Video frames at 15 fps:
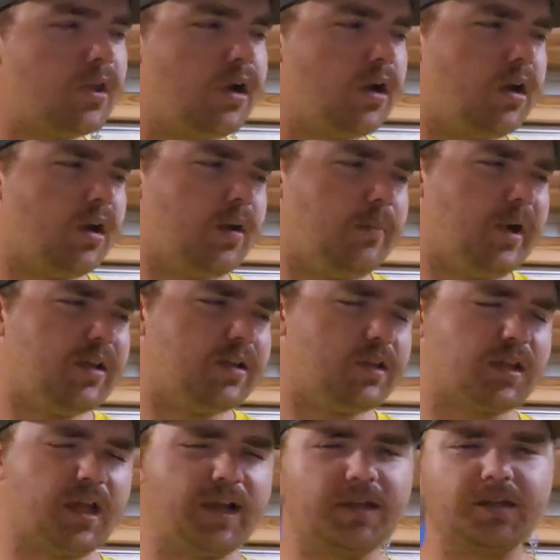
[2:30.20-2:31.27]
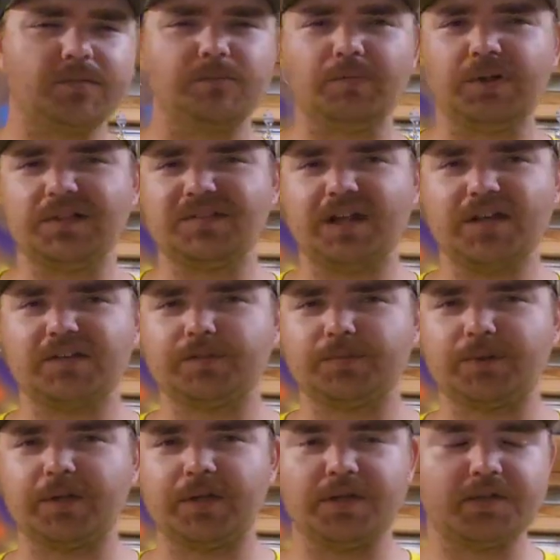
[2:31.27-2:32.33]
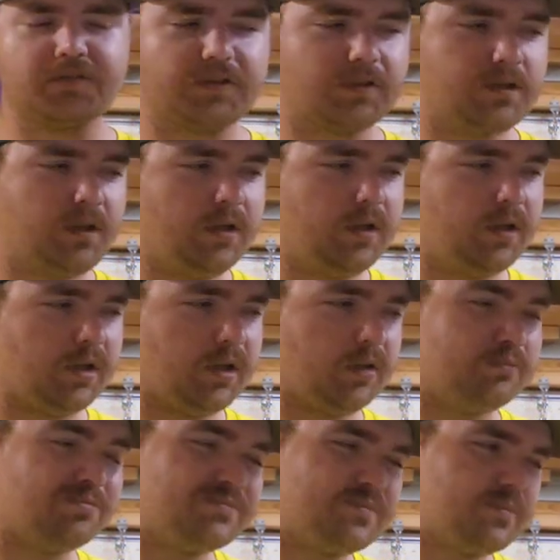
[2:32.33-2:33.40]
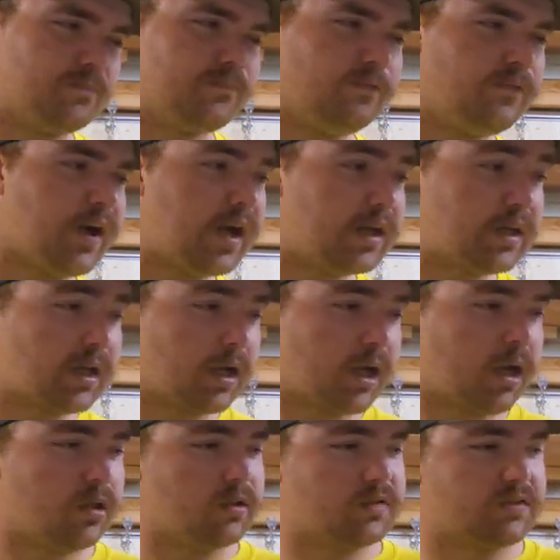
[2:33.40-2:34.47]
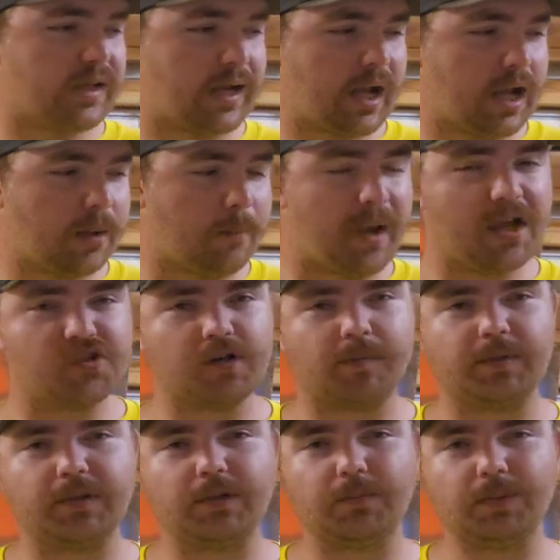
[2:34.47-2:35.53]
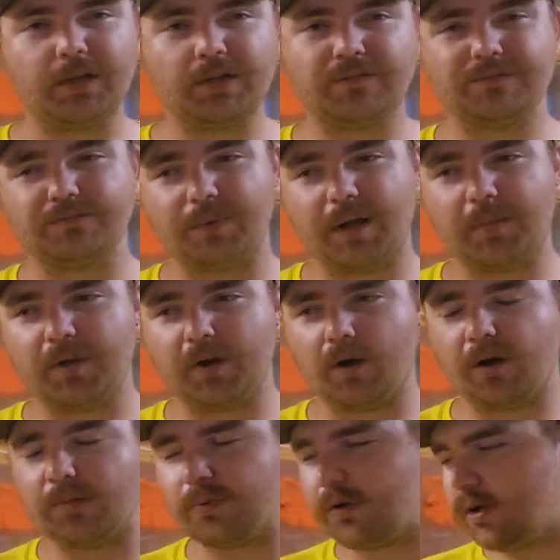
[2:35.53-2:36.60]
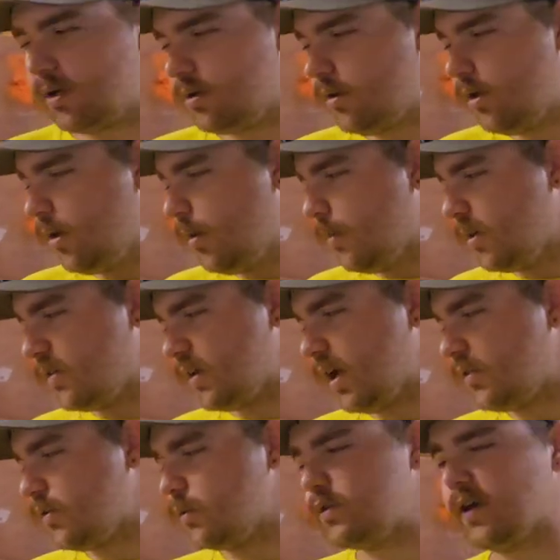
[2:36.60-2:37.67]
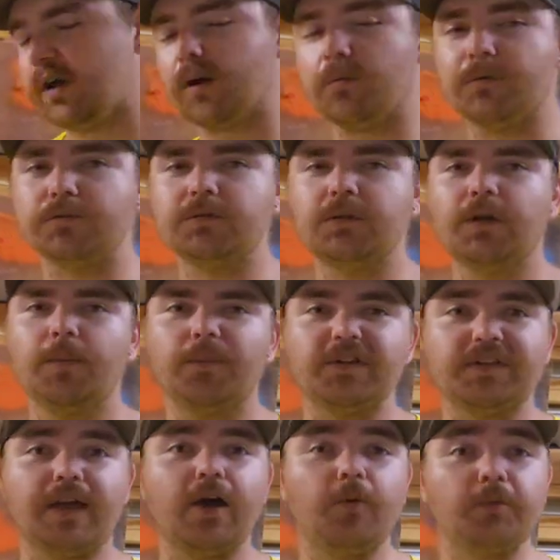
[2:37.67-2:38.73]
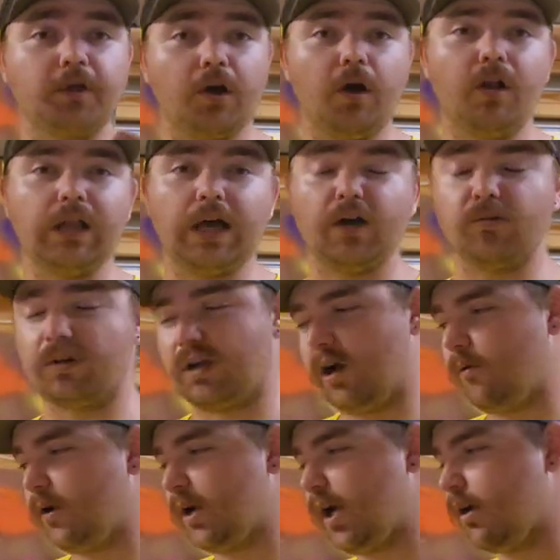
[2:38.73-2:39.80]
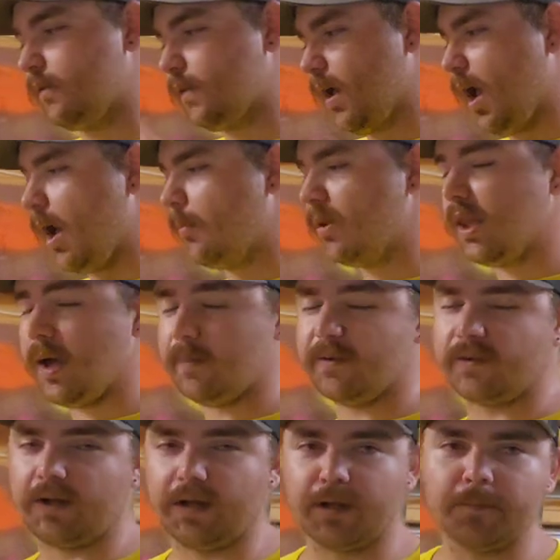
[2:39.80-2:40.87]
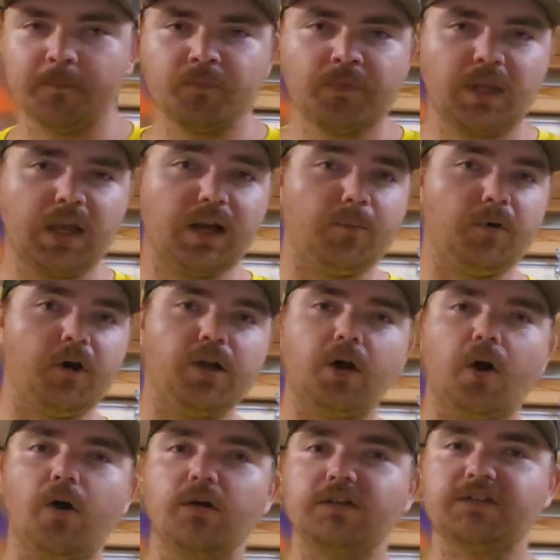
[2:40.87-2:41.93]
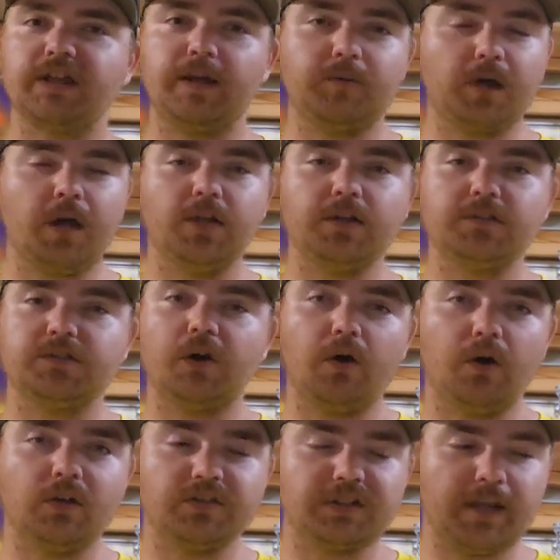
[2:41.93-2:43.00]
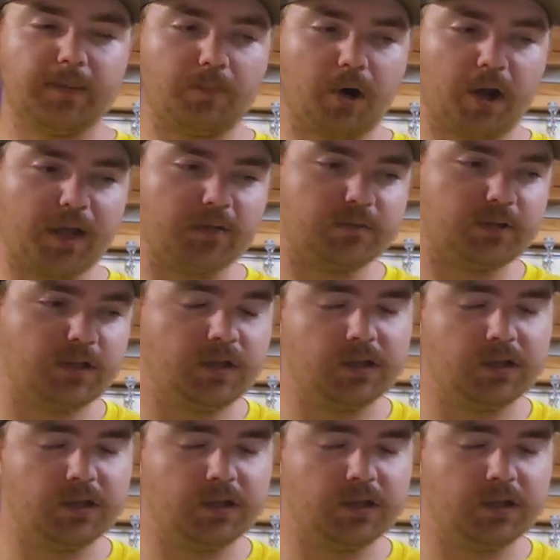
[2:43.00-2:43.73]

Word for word: Uh, it might look like it, but it's actually pretty easy. You know, finding the colors that kind of match up a little bit might be the hard part, but it's not too terrible. But to help y'all out, I went out to Hobby Lobby today and I bought all the same colors, all the same brand.